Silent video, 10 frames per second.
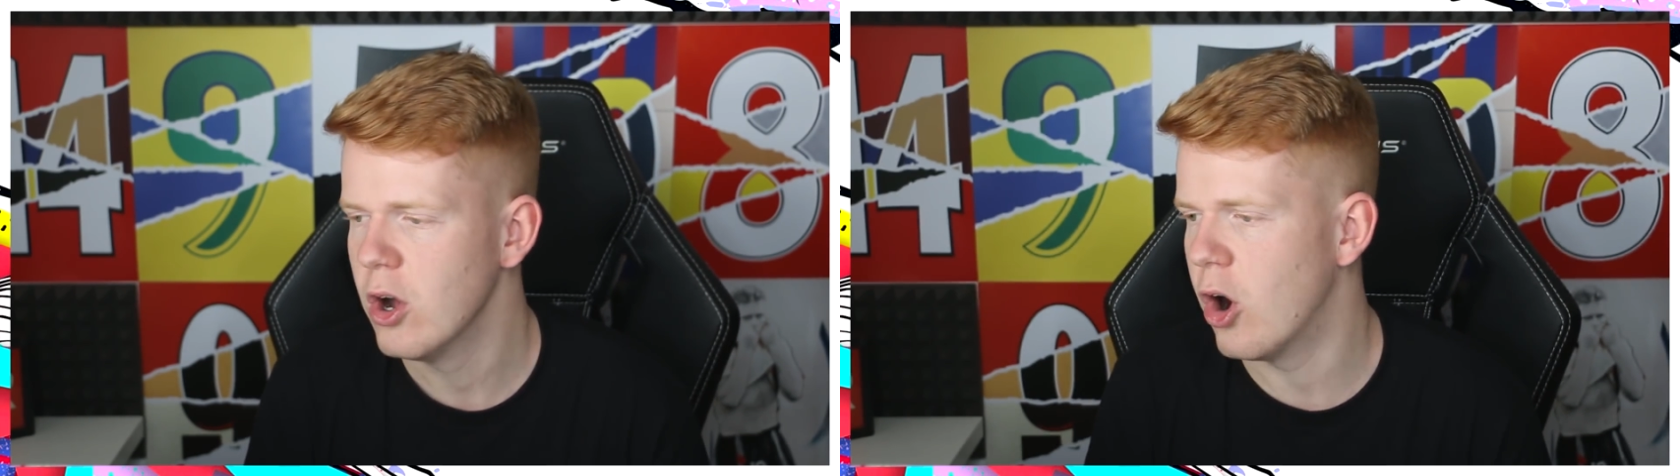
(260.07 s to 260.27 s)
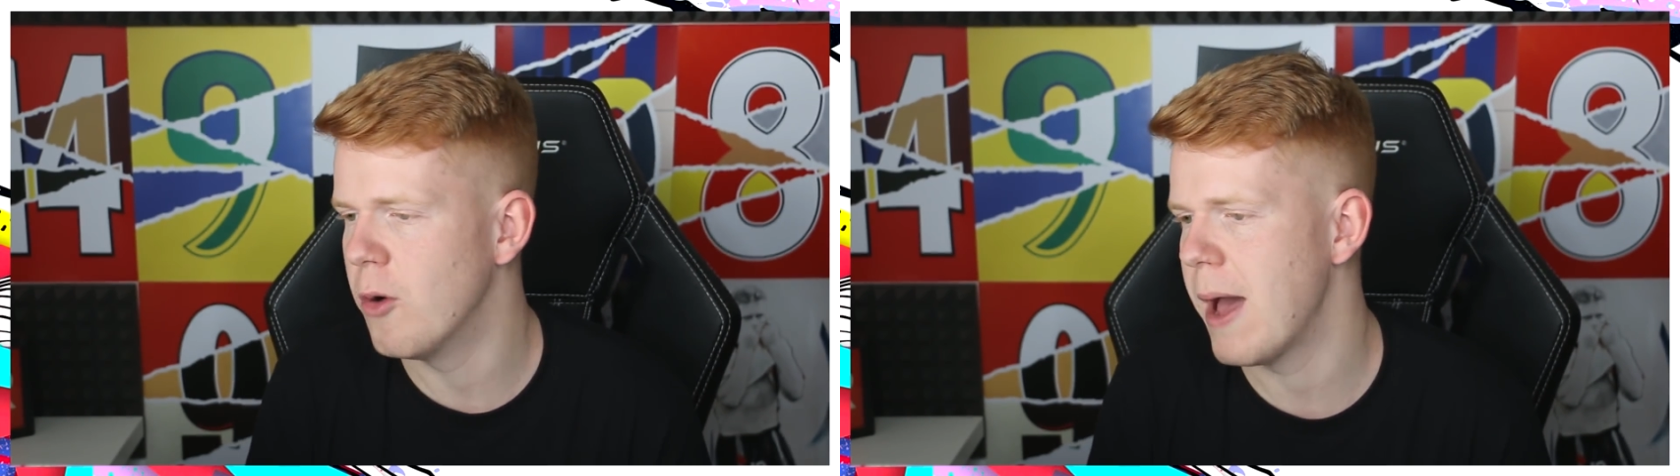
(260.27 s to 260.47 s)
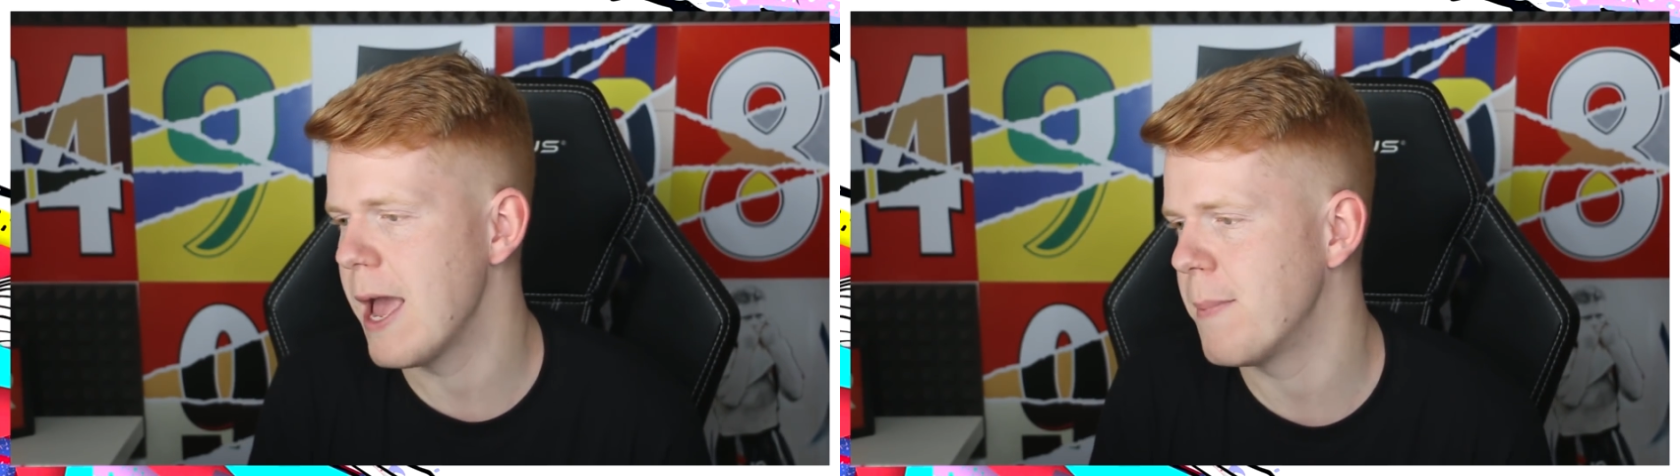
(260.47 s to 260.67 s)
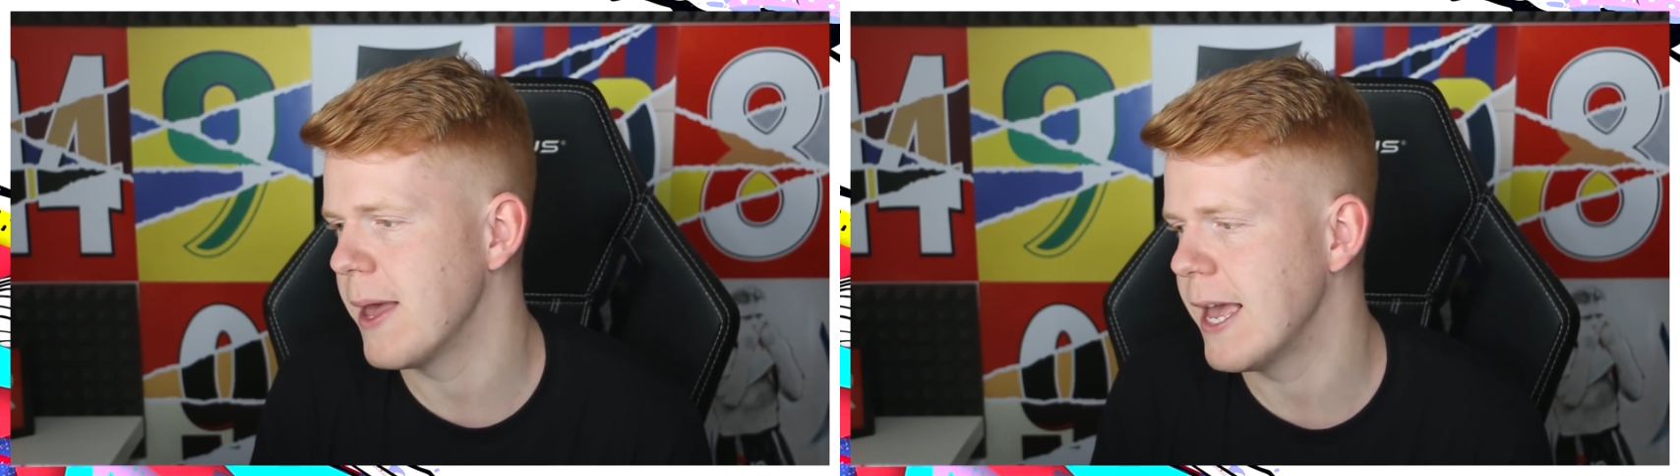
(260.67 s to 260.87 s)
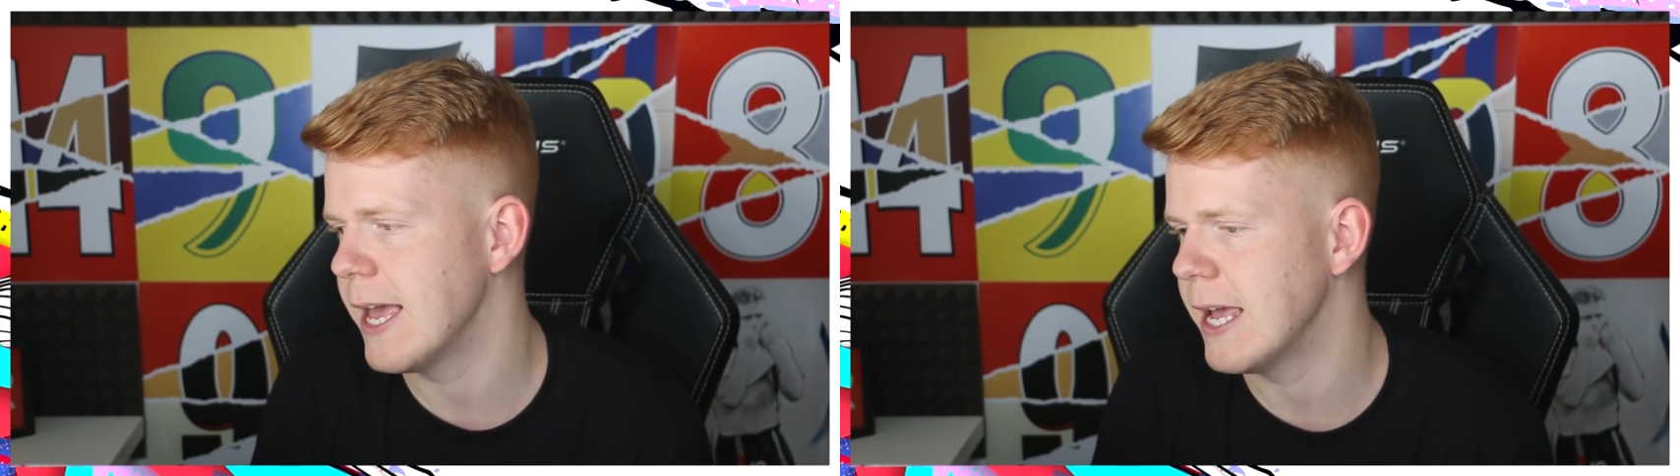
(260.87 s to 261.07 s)
or
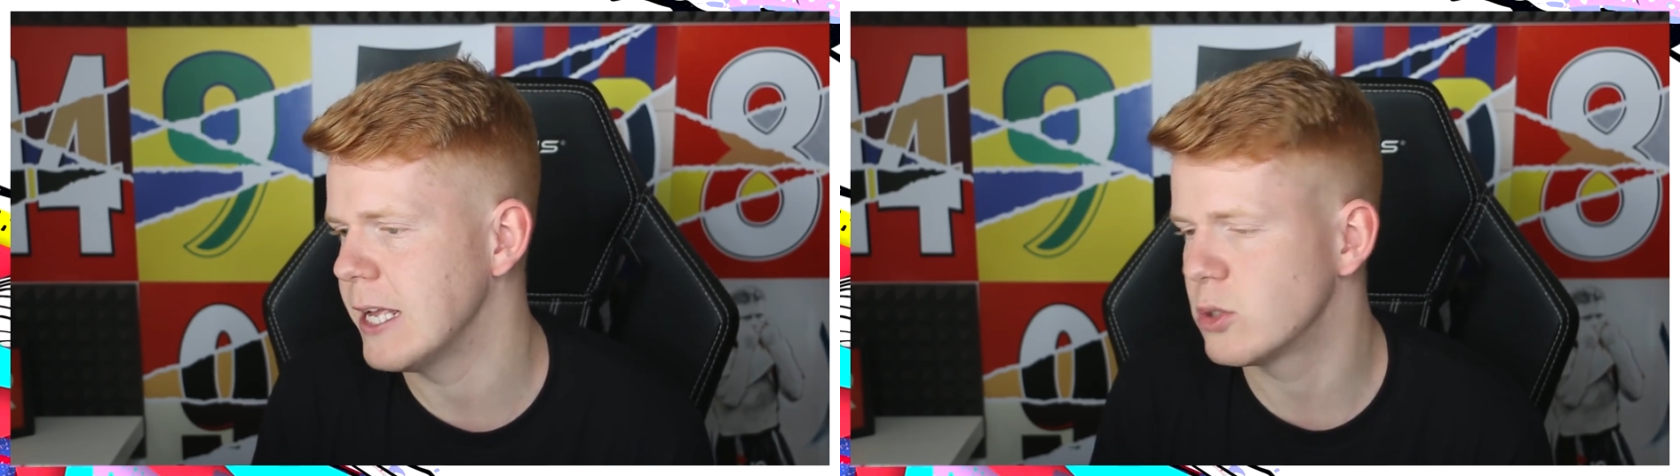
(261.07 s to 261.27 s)
maybe